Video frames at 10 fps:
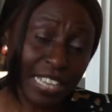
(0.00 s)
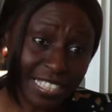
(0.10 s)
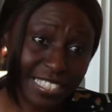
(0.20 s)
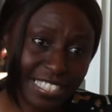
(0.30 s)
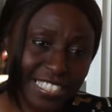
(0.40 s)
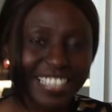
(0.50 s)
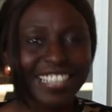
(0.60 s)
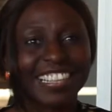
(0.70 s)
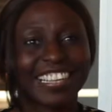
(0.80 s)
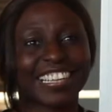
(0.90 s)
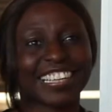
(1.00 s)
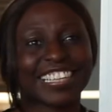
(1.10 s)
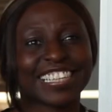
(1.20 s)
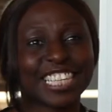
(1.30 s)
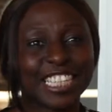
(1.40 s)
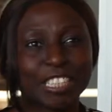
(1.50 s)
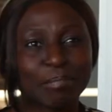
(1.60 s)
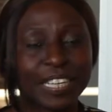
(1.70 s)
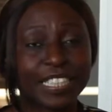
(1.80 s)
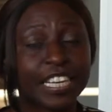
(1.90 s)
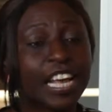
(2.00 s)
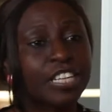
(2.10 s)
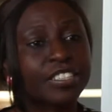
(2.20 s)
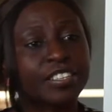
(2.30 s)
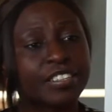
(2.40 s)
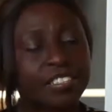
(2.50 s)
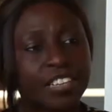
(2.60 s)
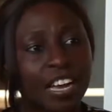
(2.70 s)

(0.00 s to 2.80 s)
Yes. It's amazing. You see, these